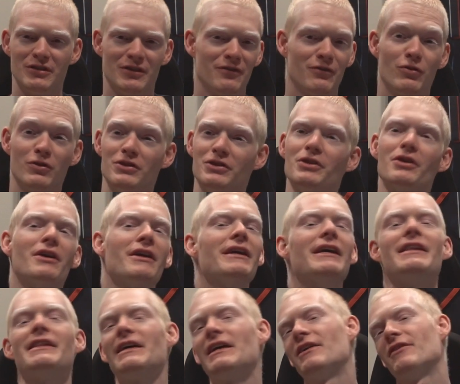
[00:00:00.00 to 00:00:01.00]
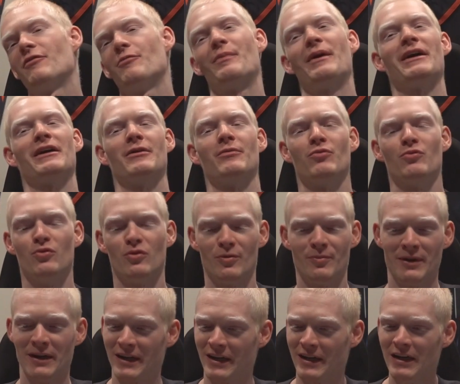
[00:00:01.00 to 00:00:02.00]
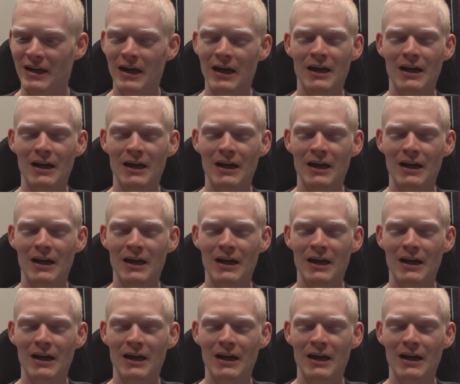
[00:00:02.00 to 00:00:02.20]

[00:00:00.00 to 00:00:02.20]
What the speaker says: And of course, you're going to get that out of a backup quarterback.